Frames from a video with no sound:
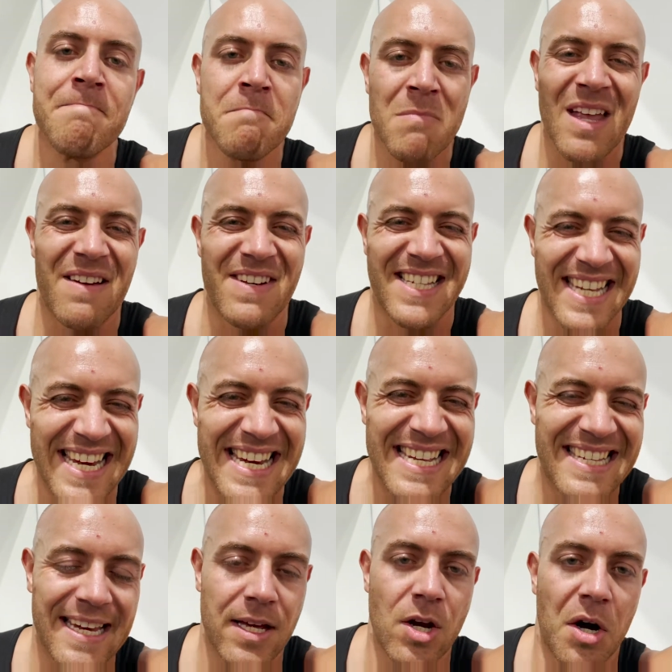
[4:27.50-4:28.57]
if it's
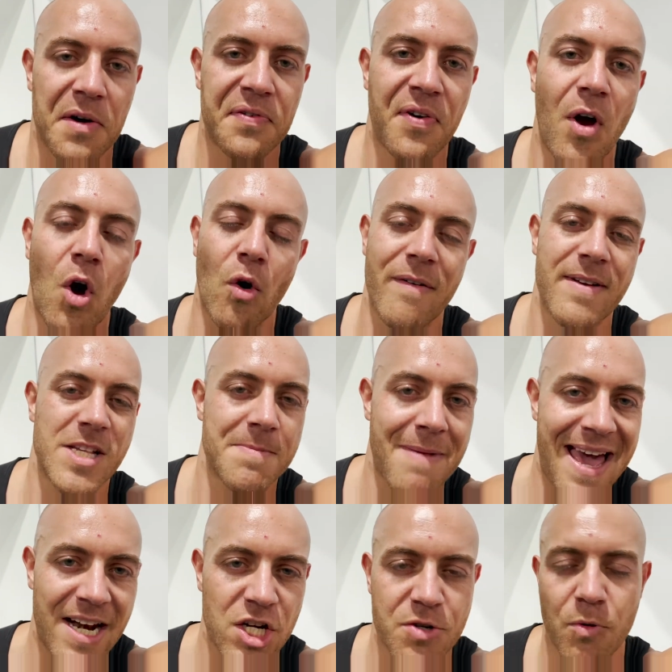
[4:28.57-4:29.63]
easy enough, or if it's
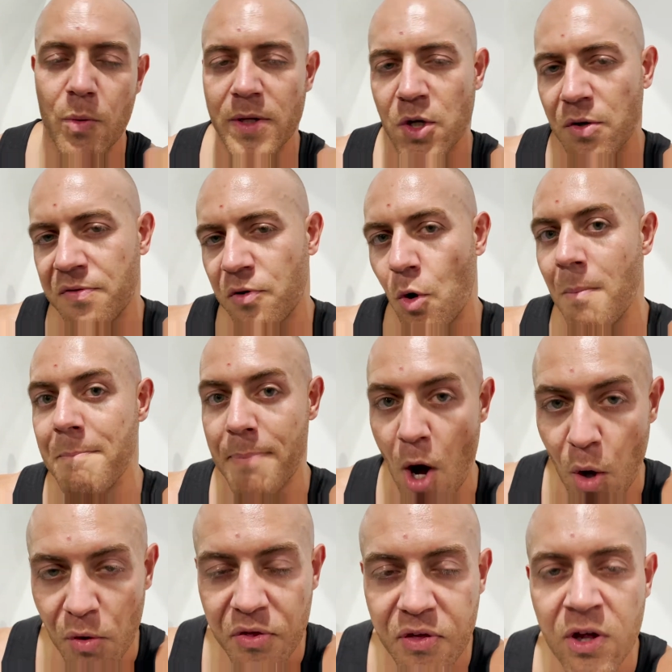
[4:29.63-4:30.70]
manageable, we good form
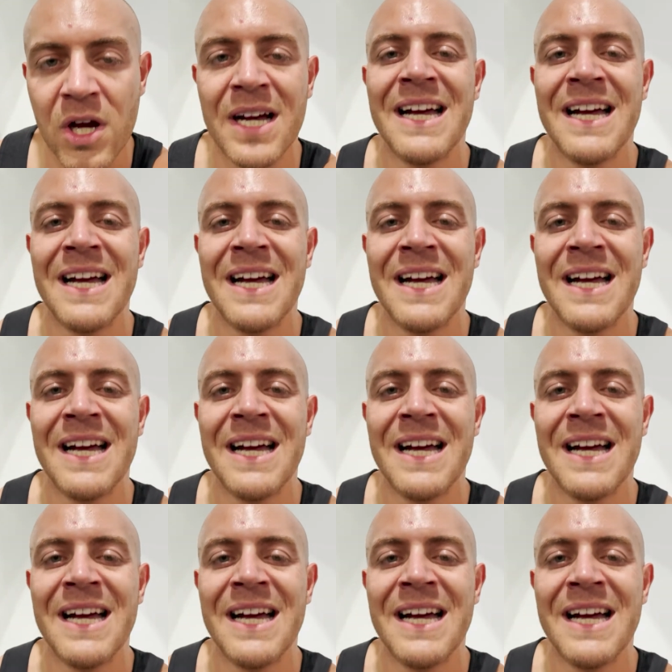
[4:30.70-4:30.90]
both,